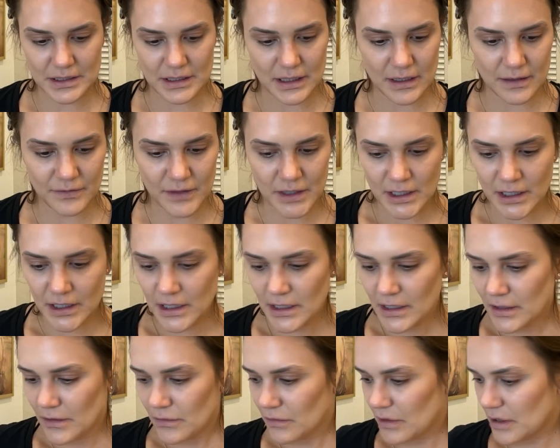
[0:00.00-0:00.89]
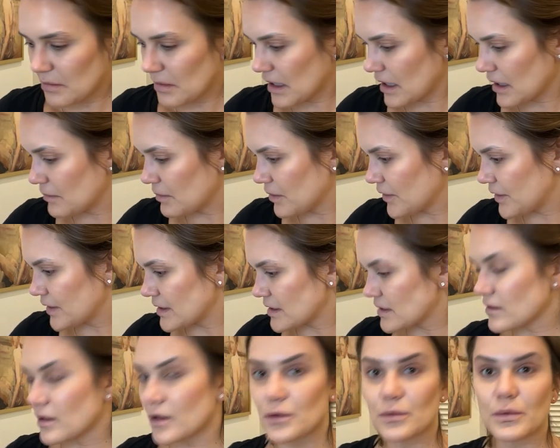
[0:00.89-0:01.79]
stuff. What am I gonna put
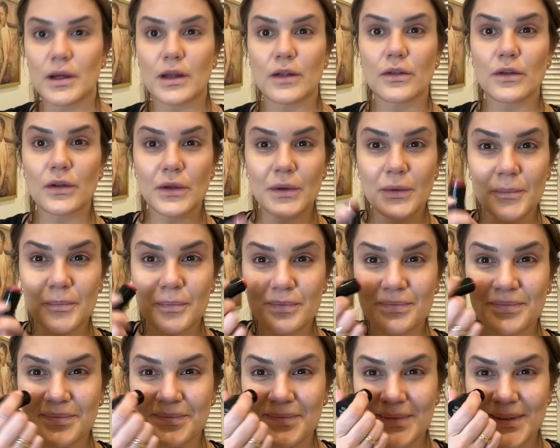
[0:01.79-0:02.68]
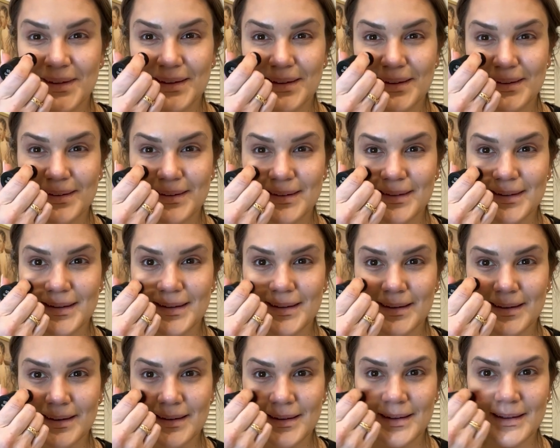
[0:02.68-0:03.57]
this on with? Let's see.
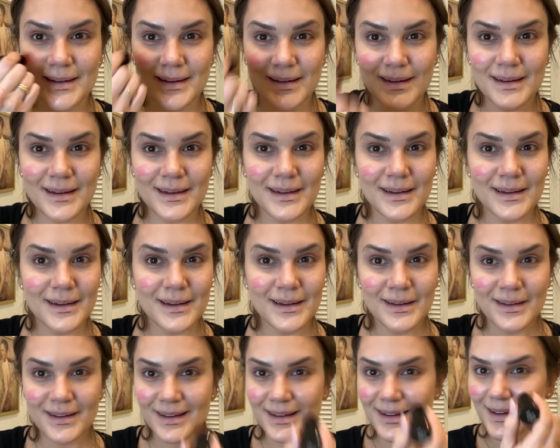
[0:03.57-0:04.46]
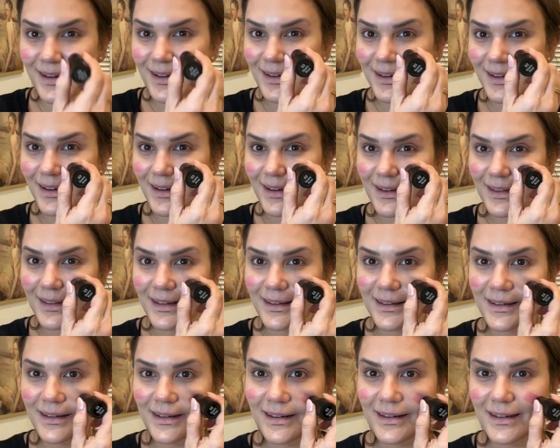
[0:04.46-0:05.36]
Okay,
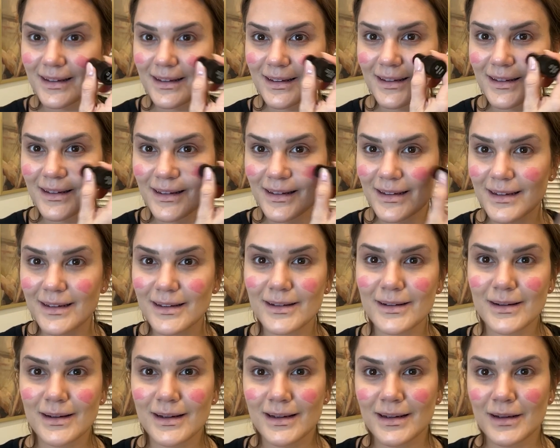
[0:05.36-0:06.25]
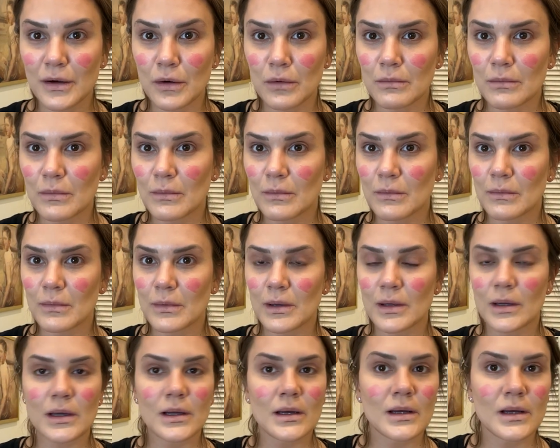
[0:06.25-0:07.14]
that's not too,
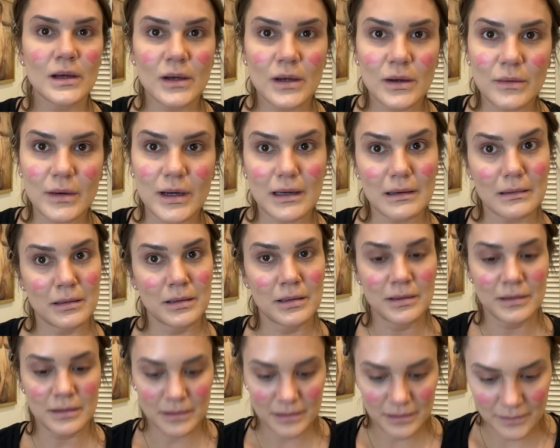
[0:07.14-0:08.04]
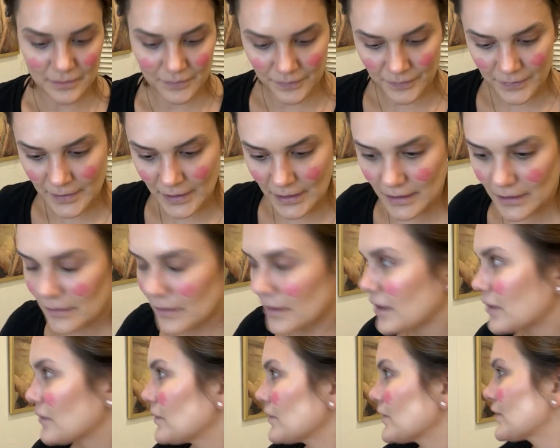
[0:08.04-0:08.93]
well, I don't
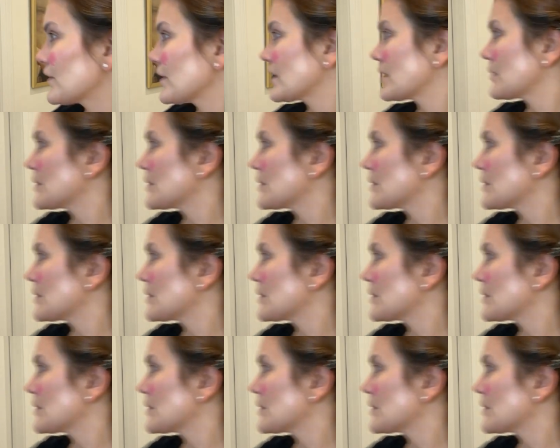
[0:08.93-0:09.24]
know, we'll see.